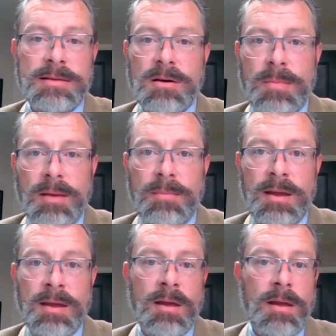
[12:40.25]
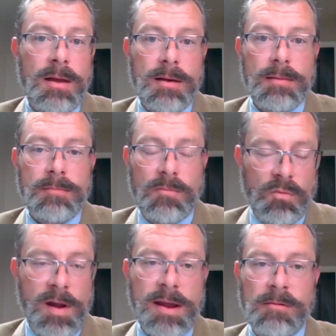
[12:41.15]
There may be
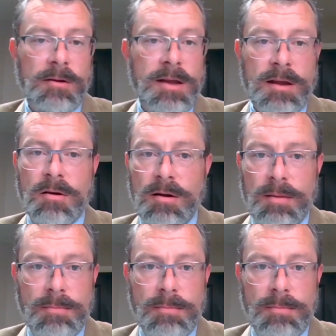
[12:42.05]
regularly occurring